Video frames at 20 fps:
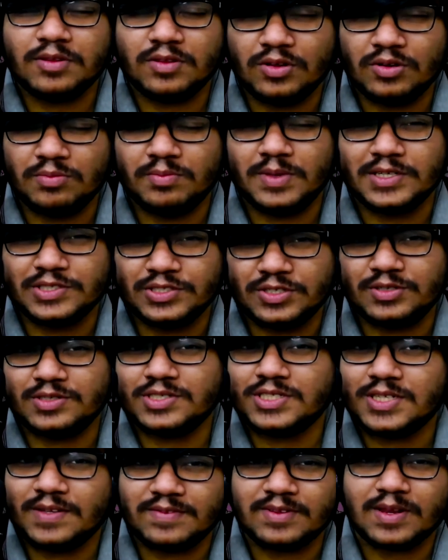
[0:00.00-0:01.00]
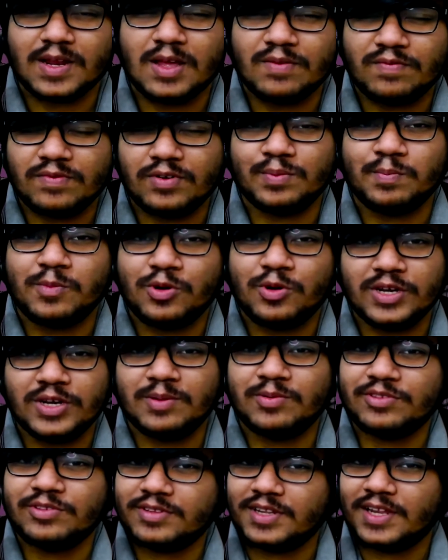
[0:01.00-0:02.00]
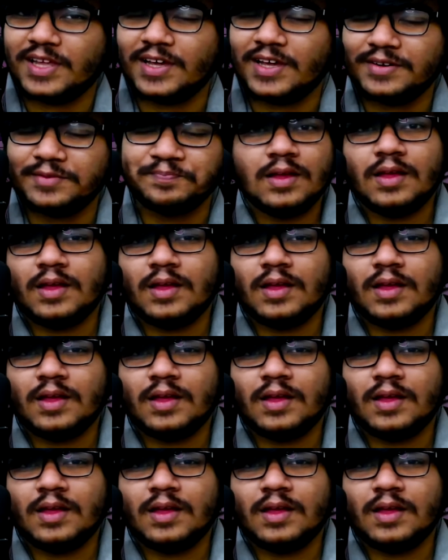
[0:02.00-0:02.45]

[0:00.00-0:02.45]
so make sure to subscribe for more Demon Slayer.